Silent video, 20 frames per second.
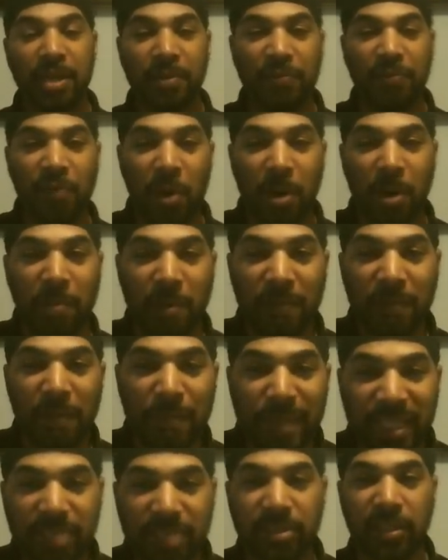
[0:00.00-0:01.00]
the form of a
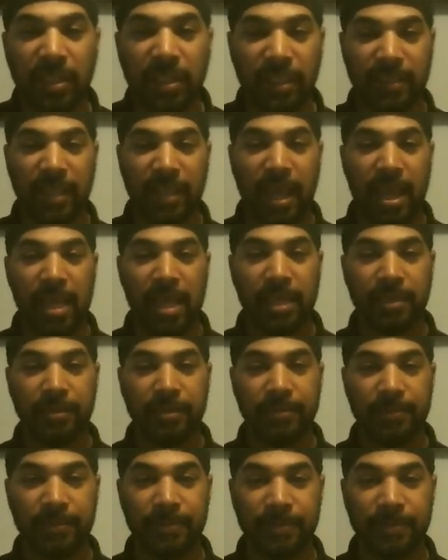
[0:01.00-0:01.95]
mental attack.